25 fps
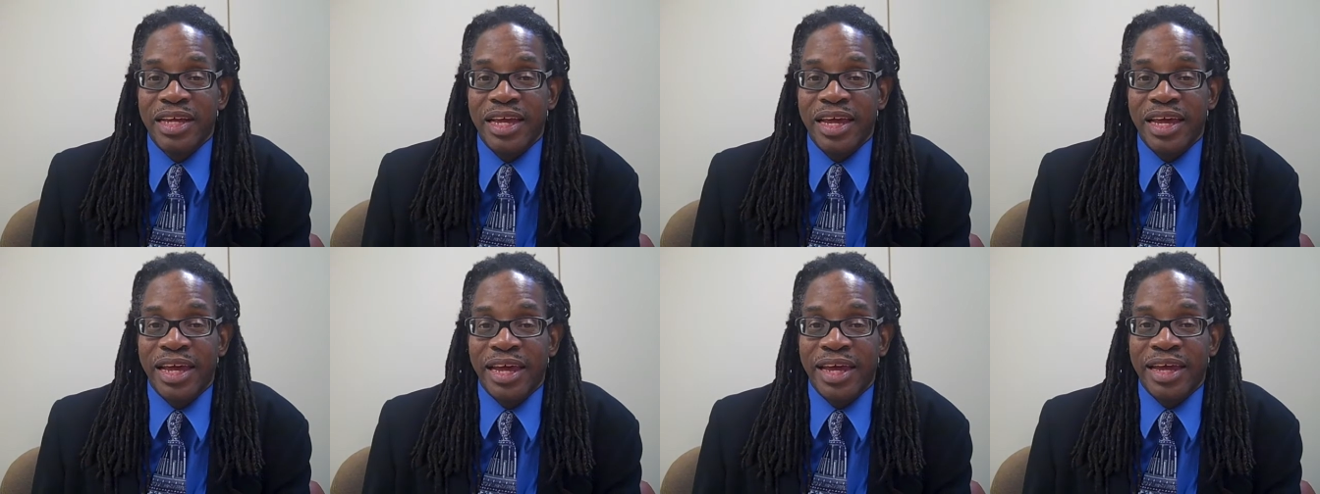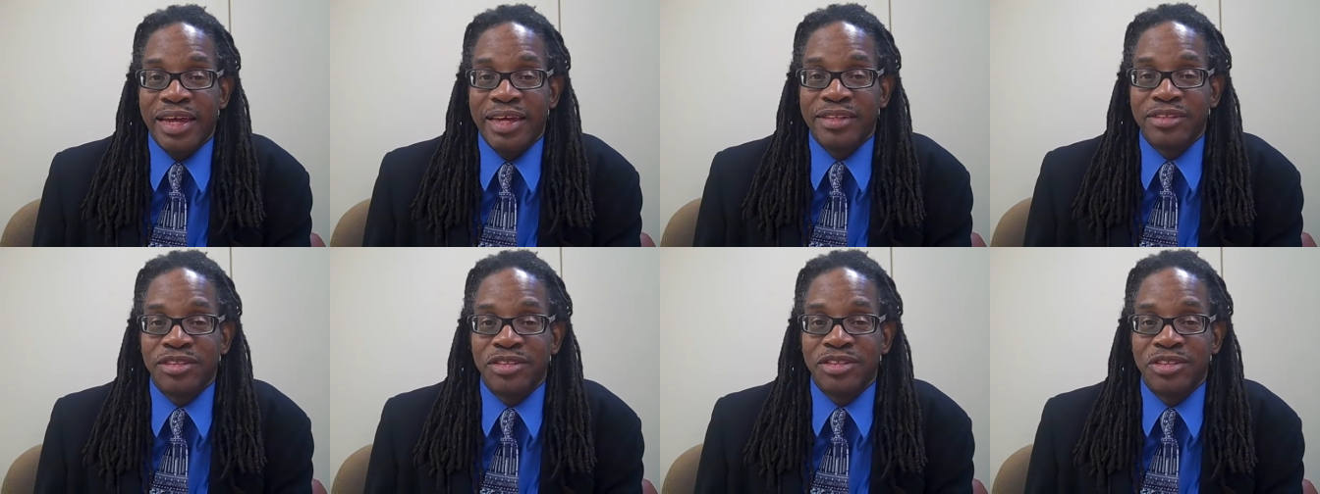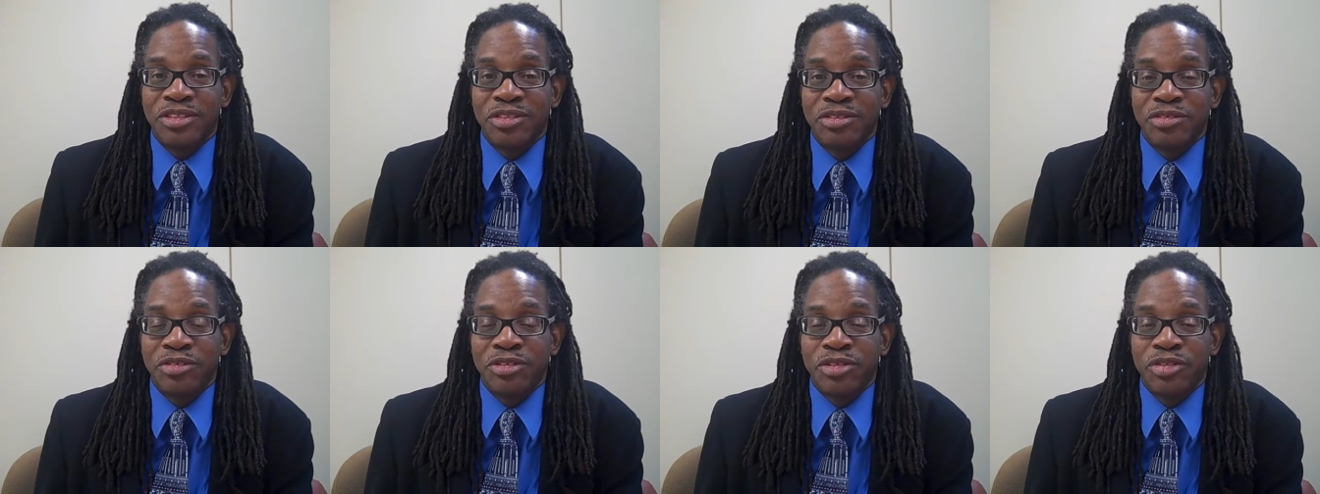and
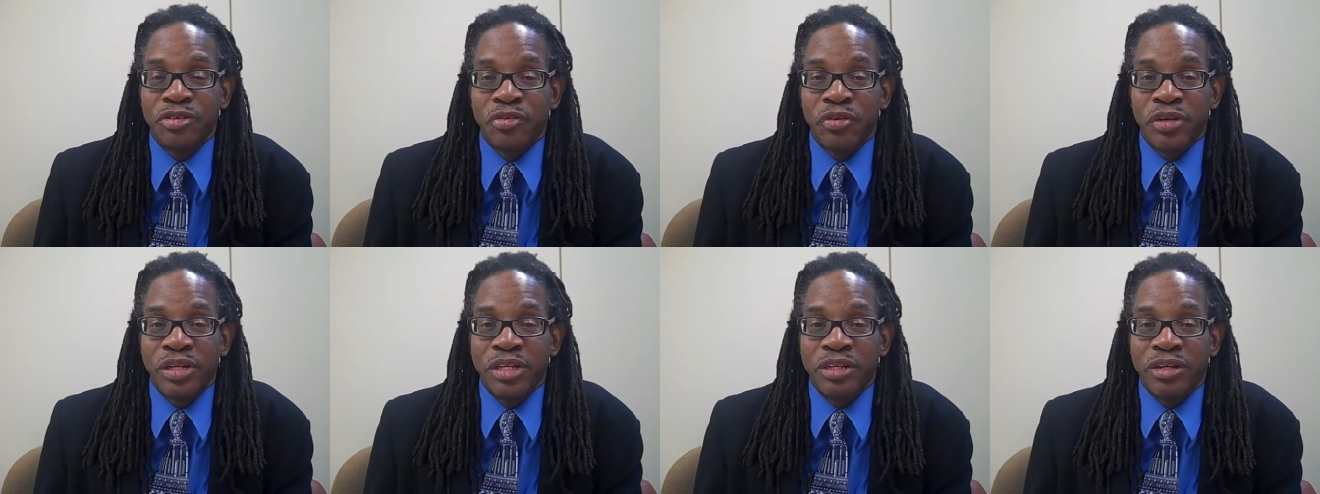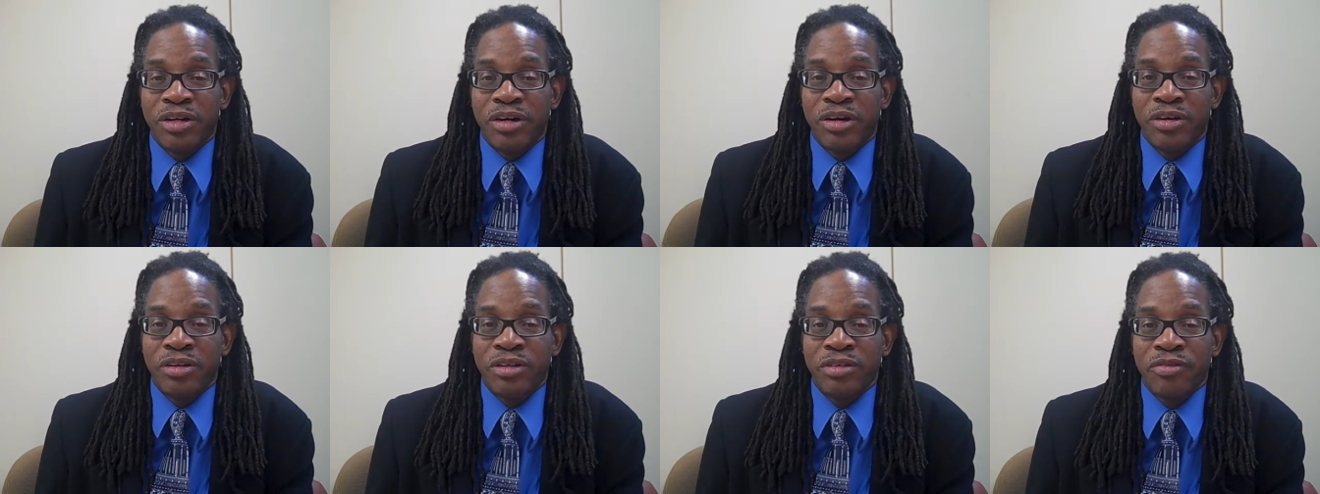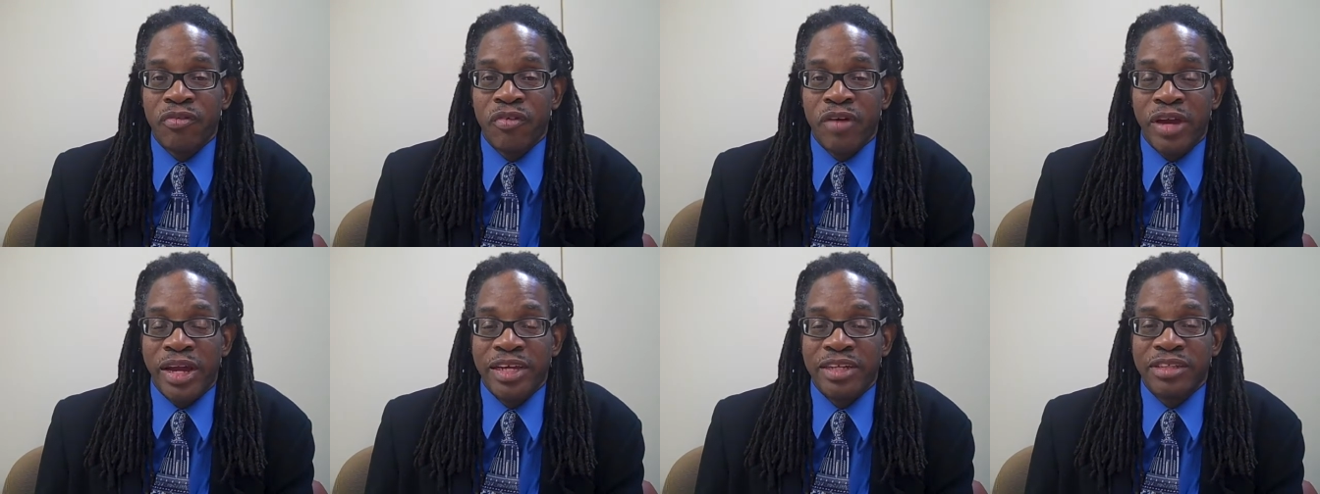to agree on a
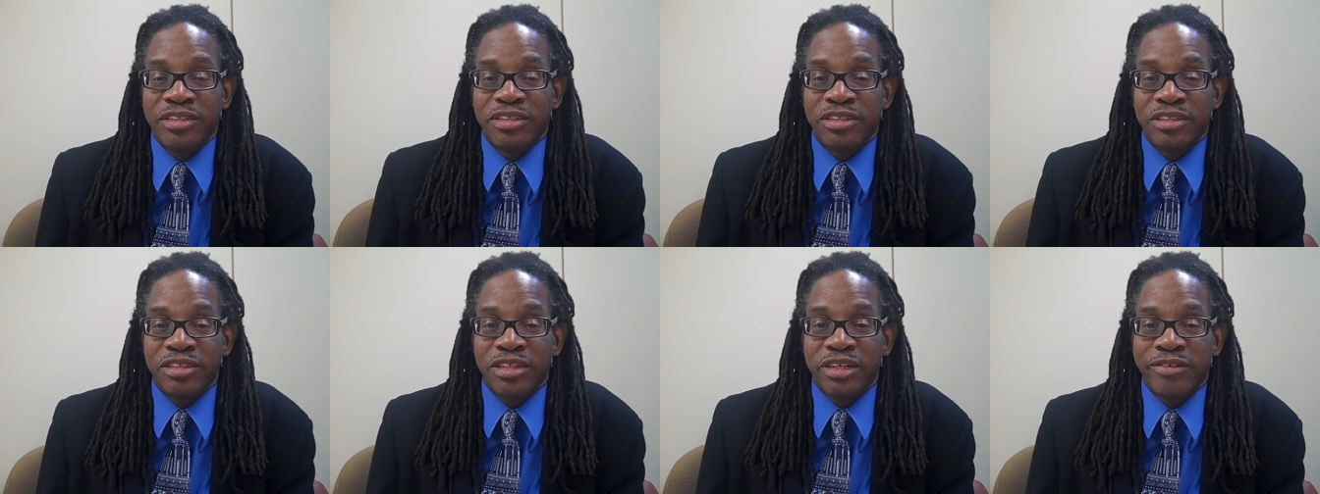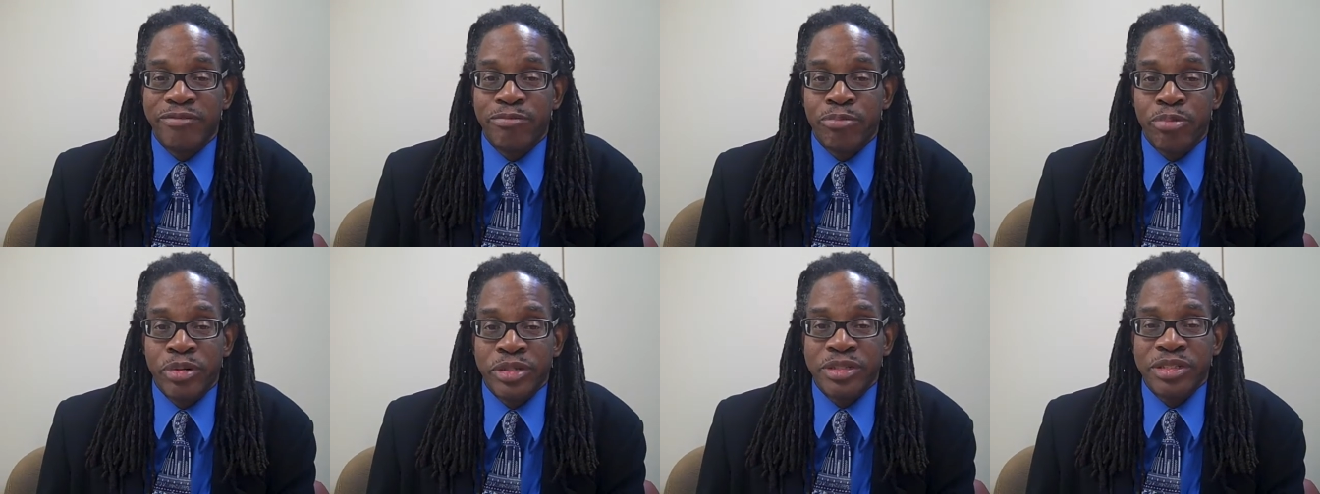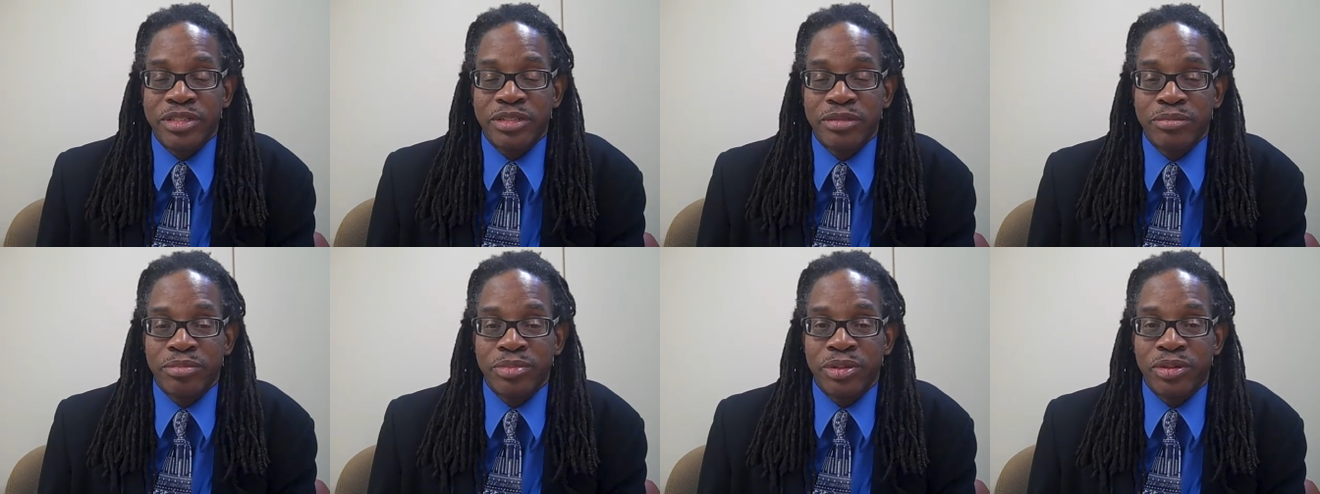range of
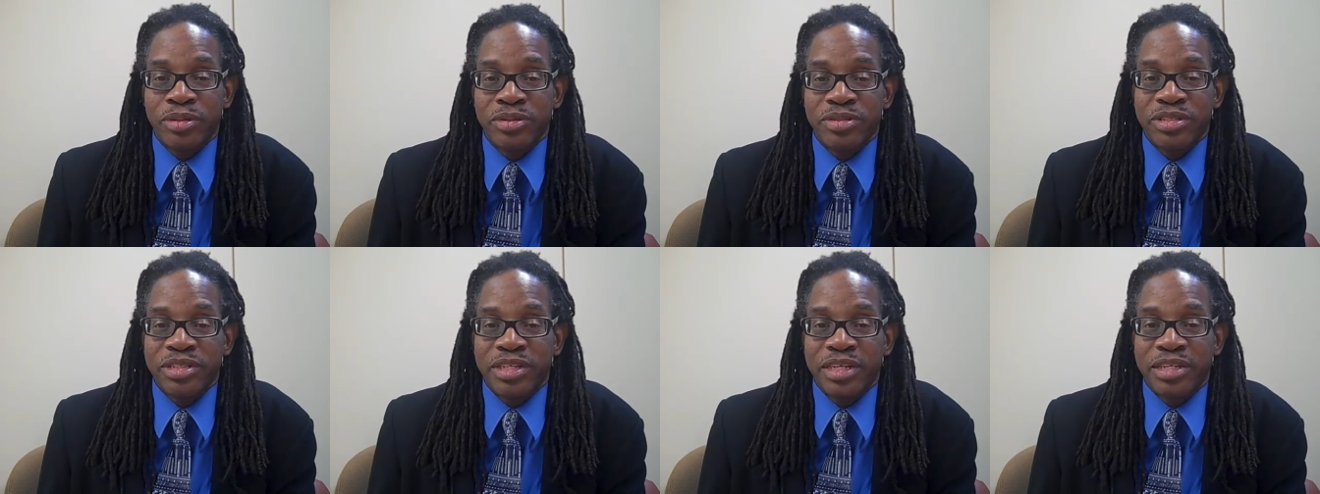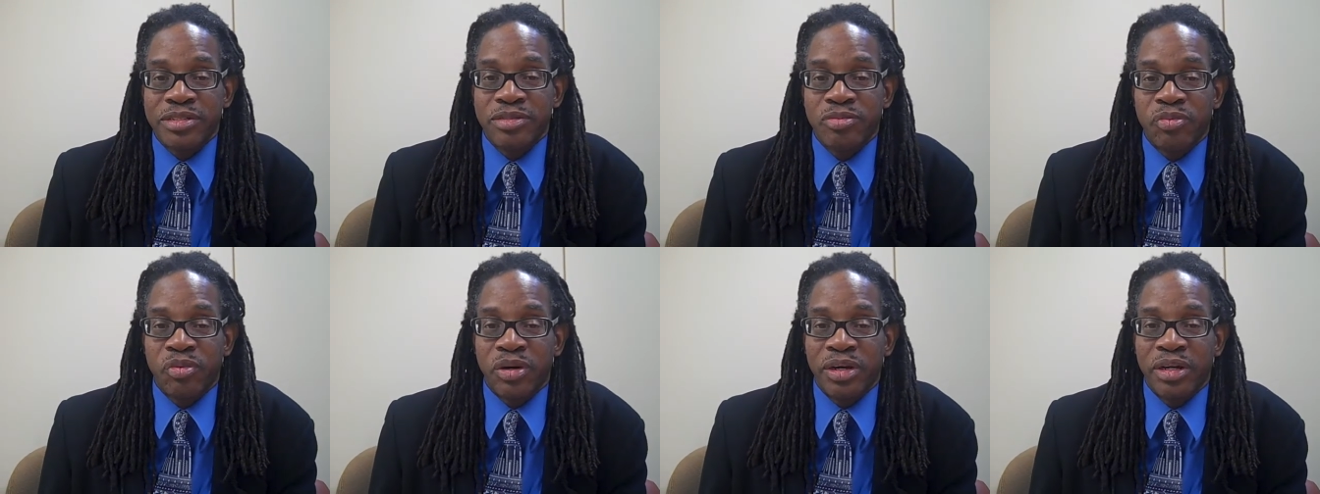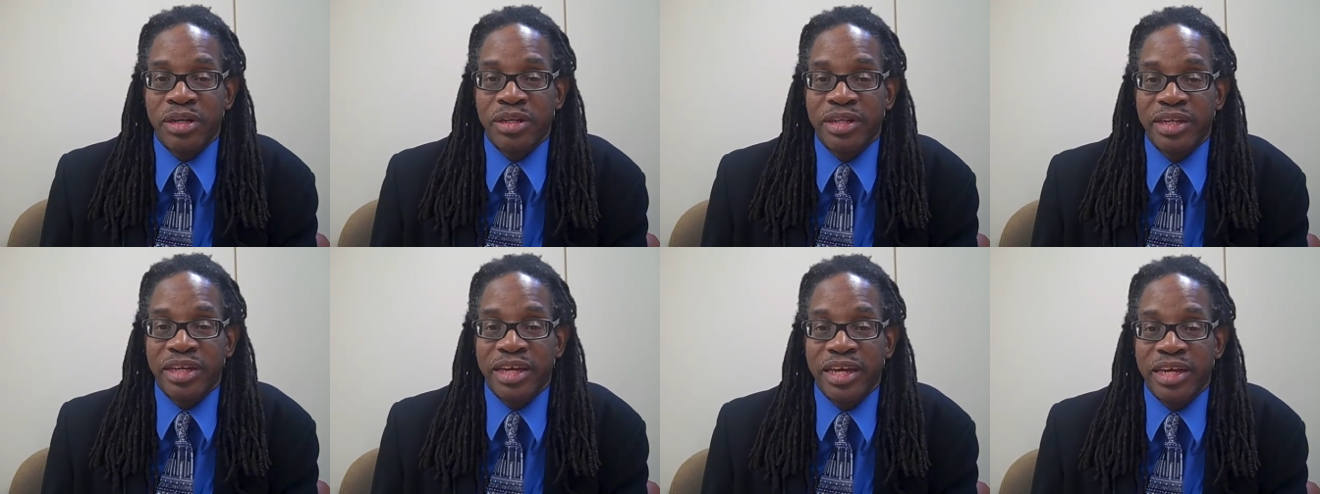principles as
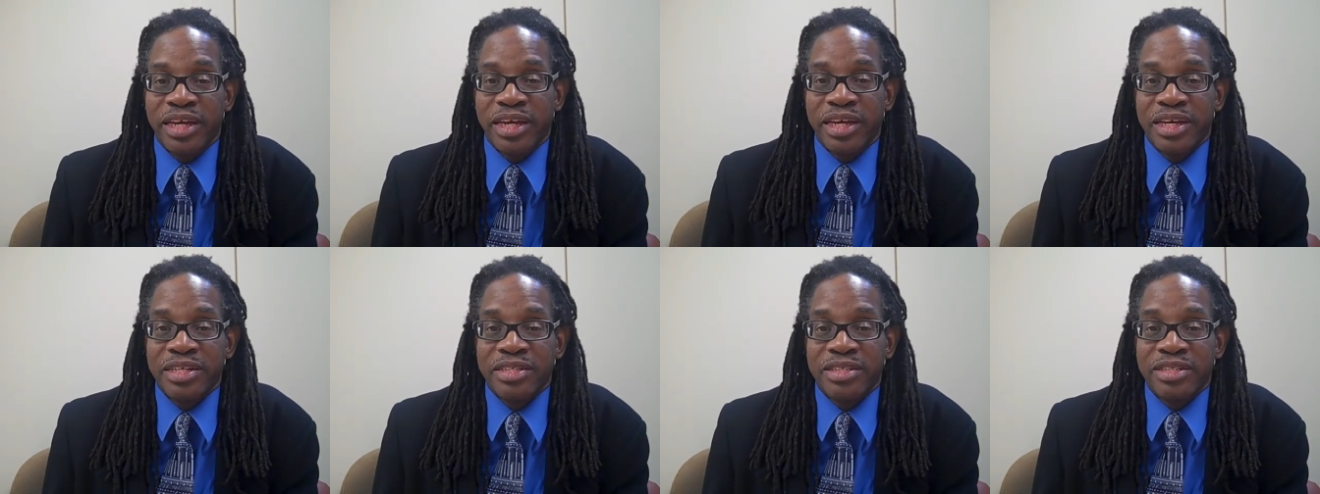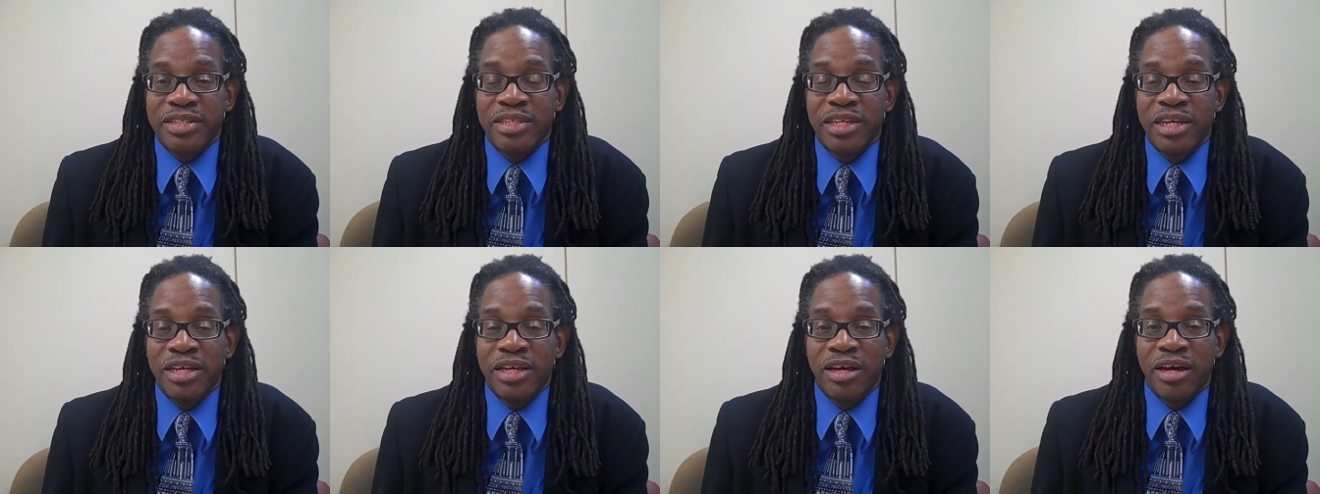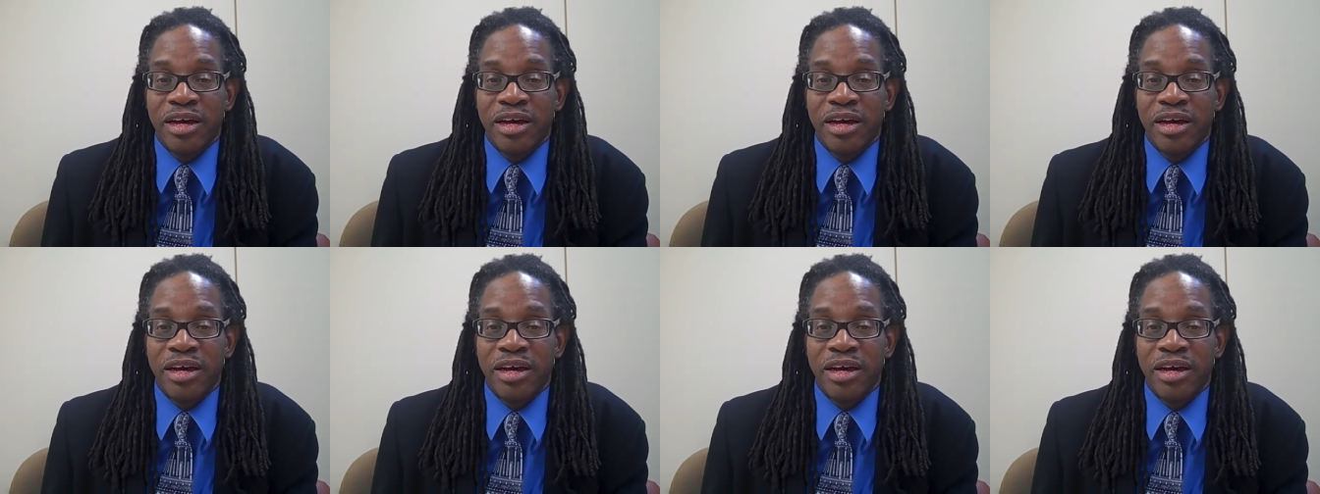well as